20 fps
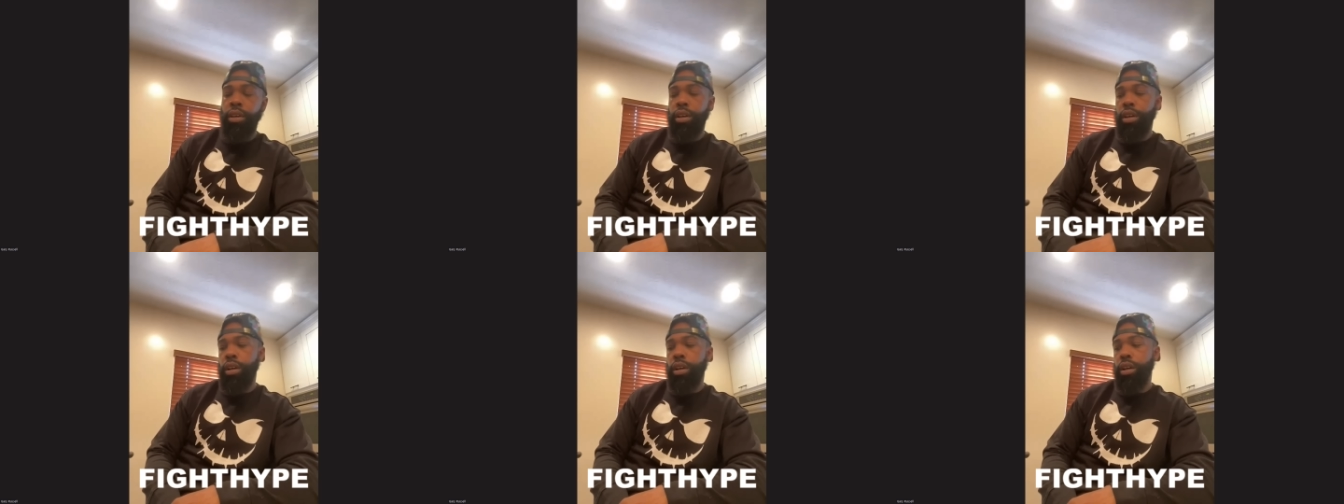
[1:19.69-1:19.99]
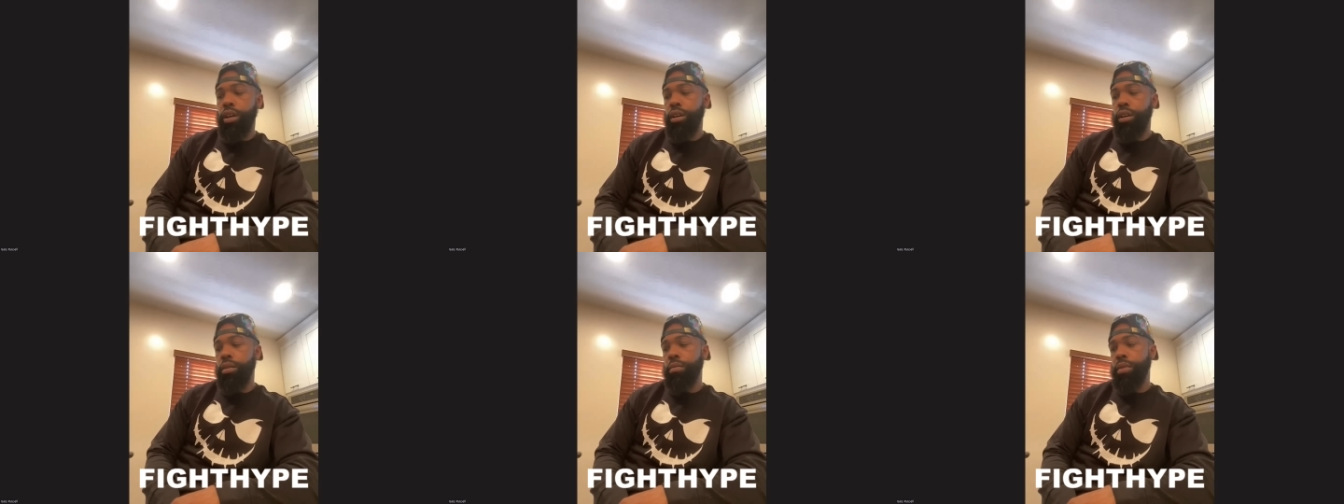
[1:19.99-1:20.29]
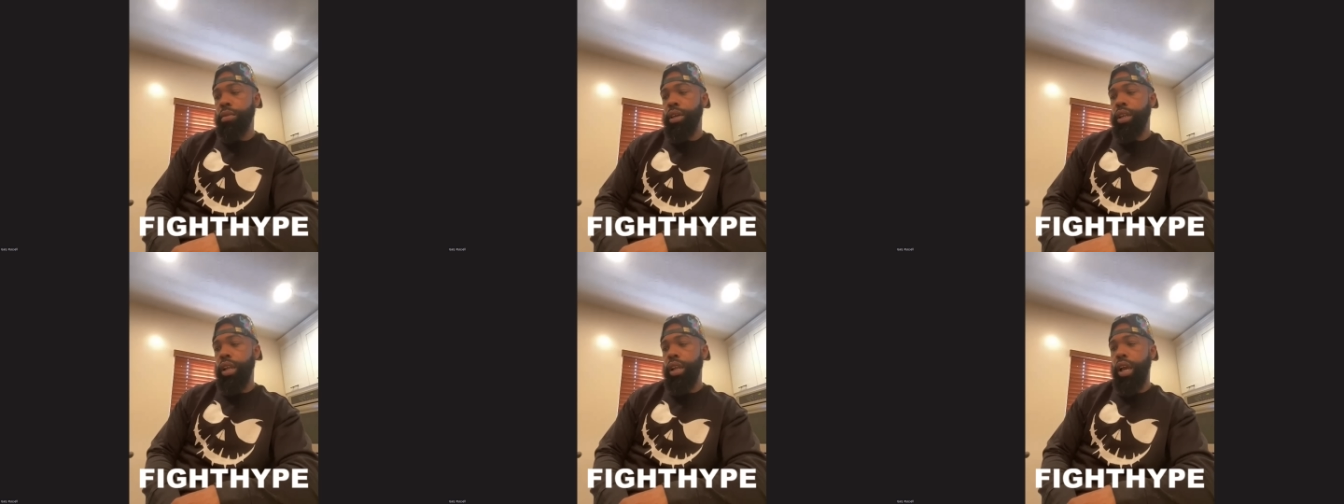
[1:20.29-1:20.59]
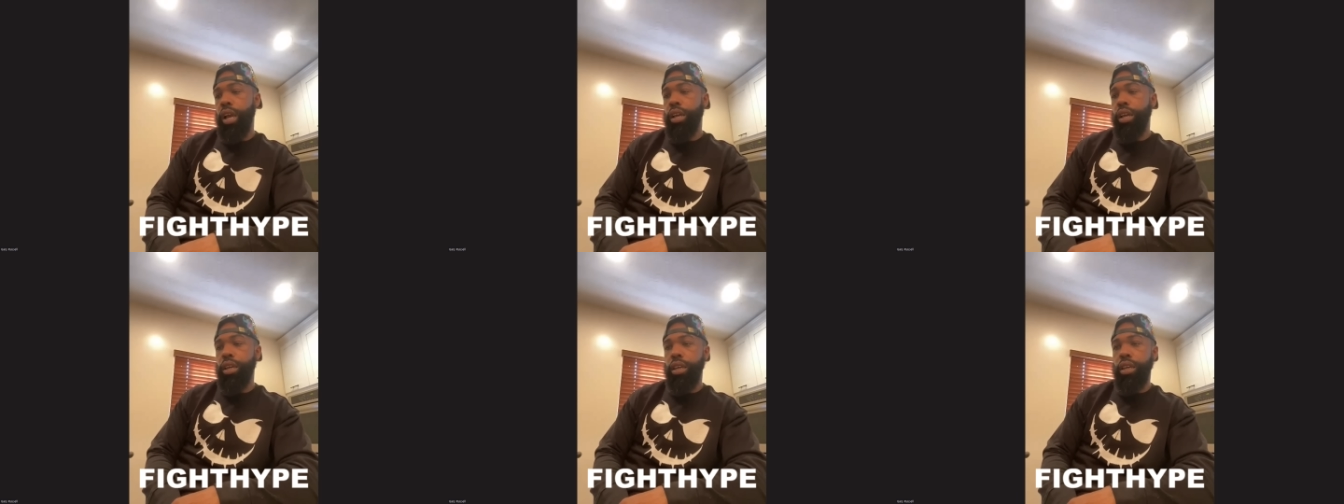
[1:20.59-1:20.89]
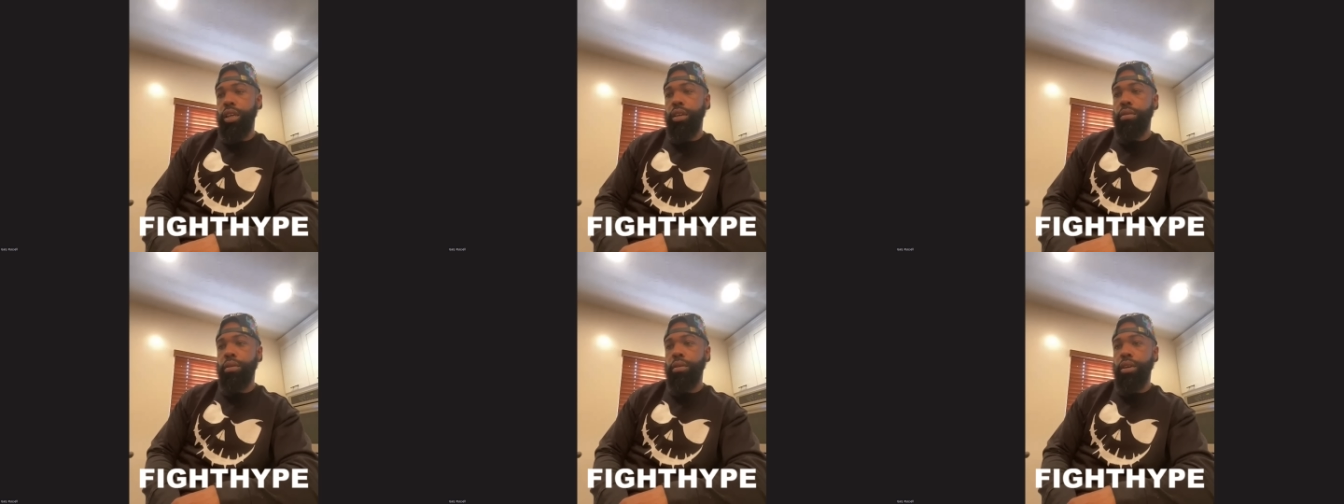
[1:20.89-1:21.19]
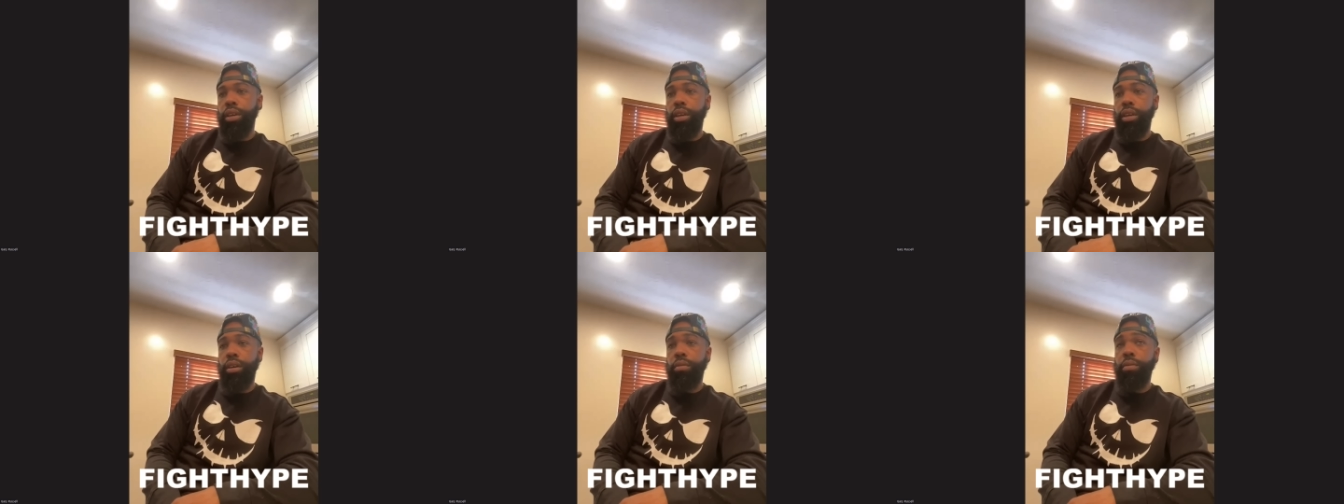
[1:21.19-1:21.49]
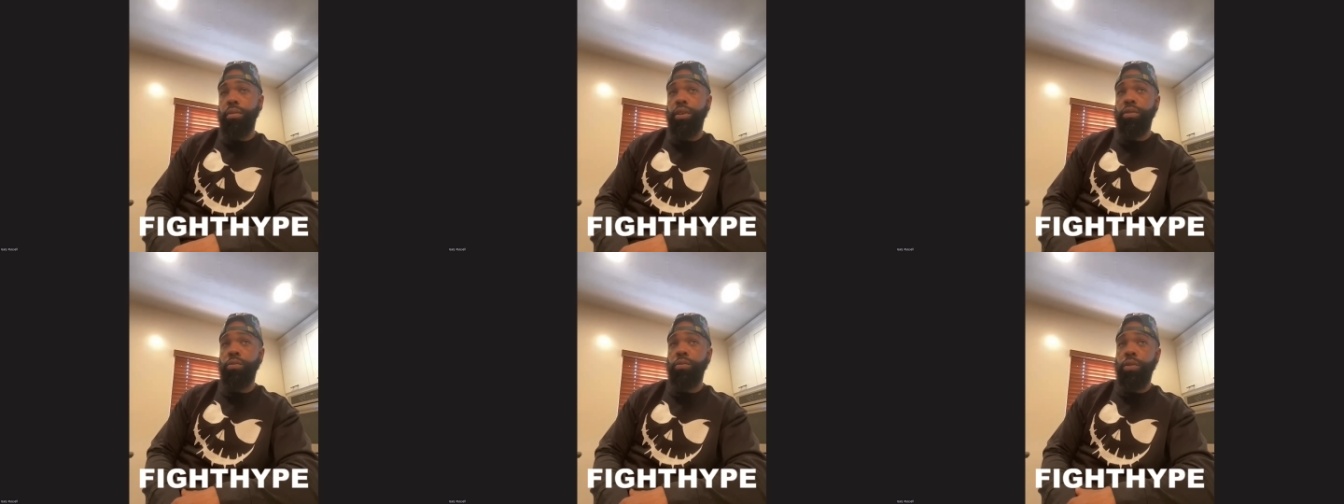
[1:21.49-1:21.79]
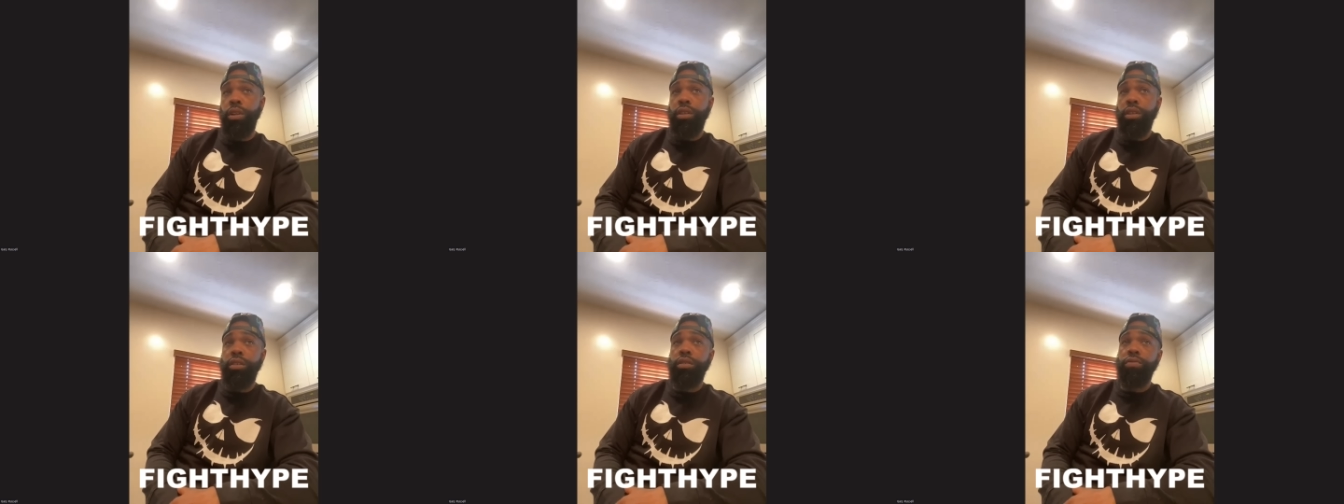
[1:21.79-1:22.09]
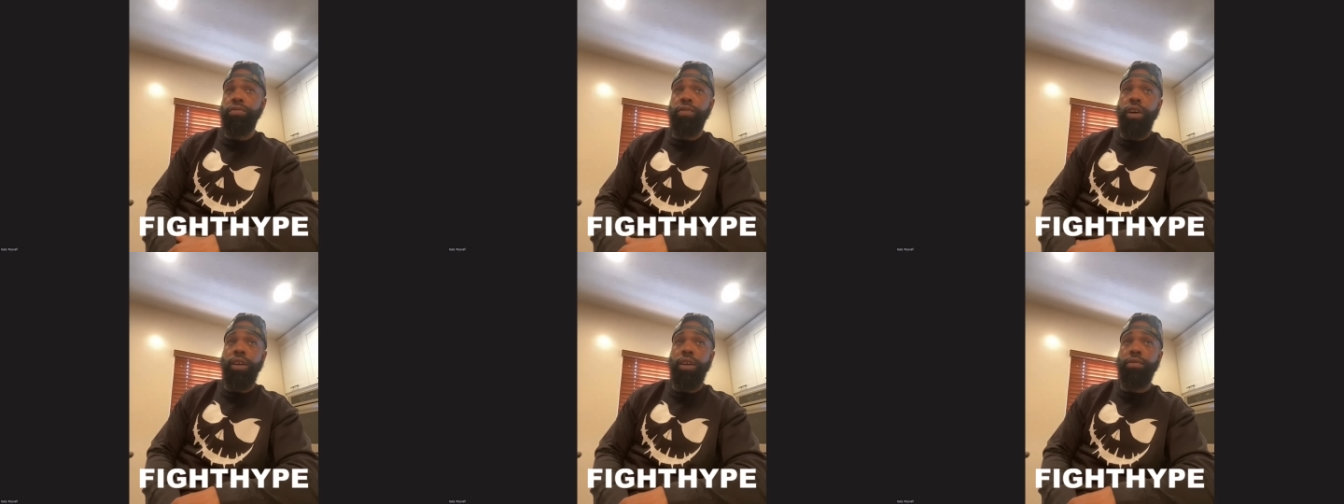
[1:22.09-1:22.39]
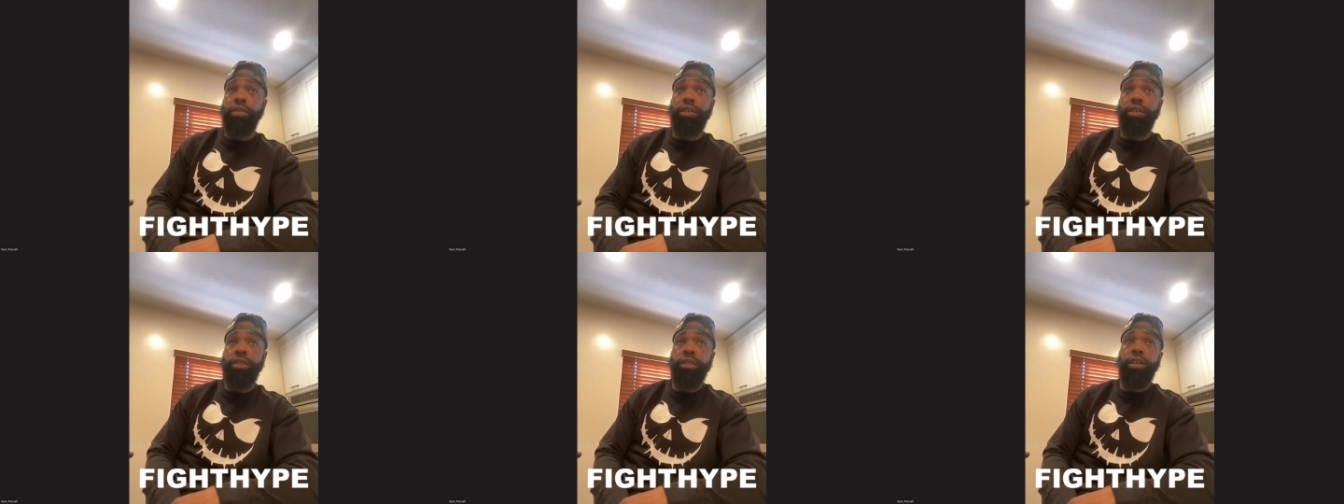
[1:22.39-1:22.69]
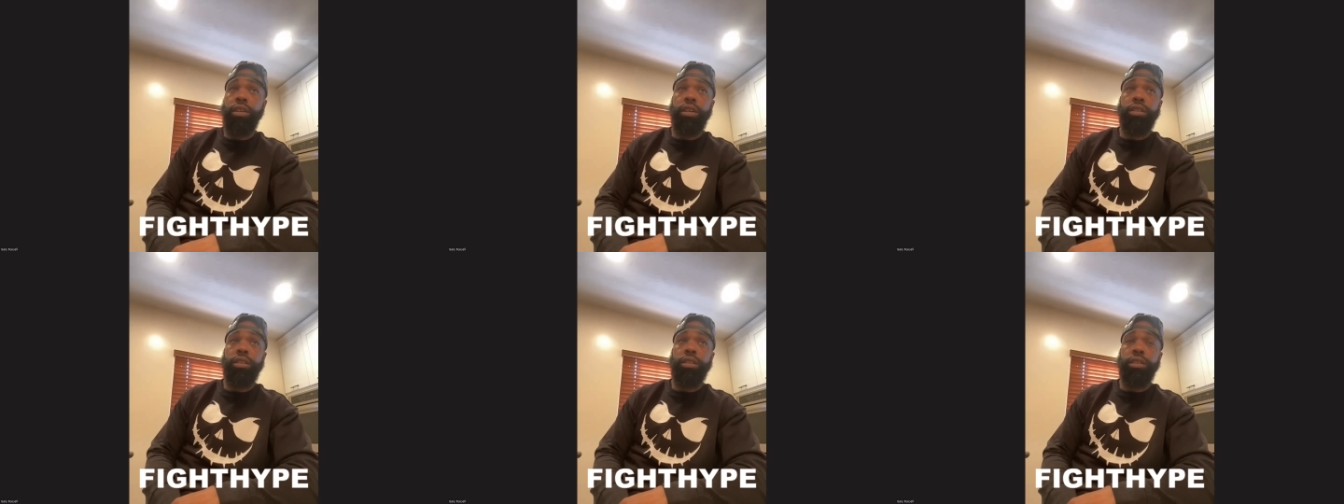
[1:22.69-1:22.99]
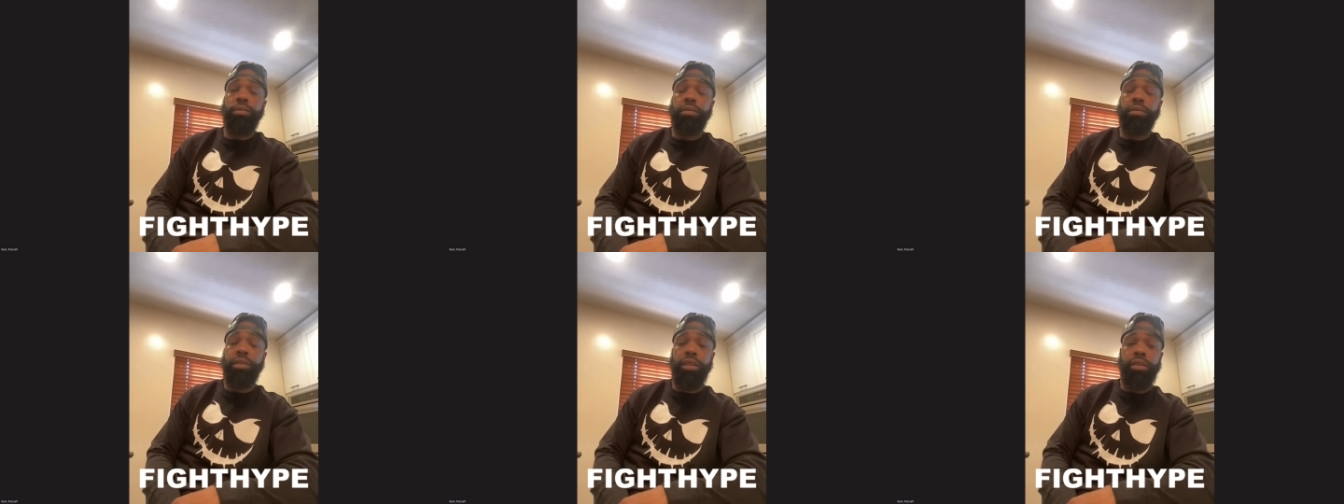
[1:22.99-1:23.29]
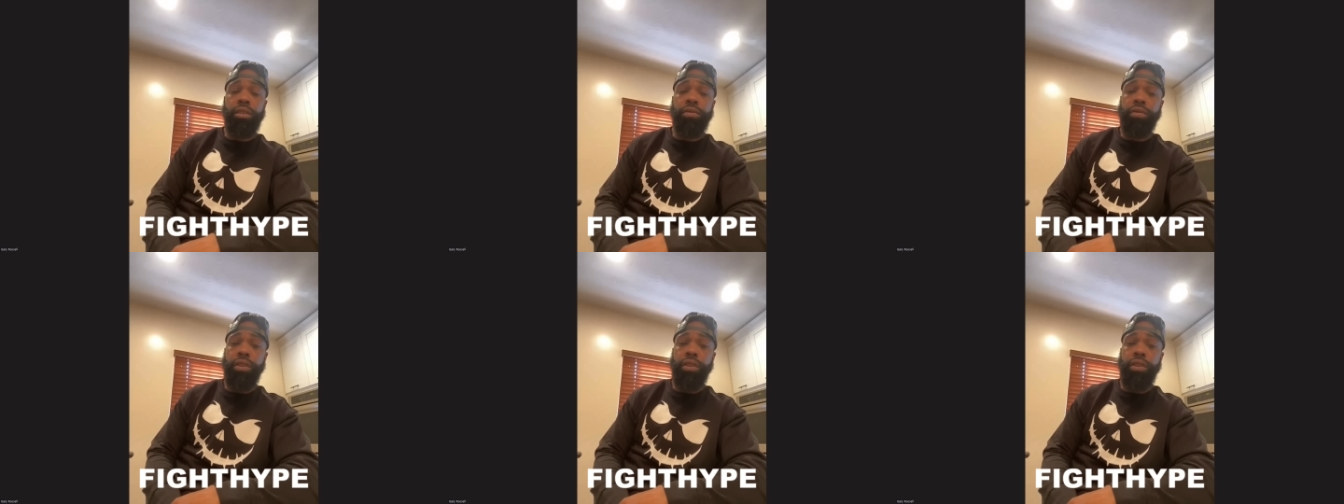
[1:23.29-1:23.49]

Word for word: um, and how he, him as well as his father, conducting himself.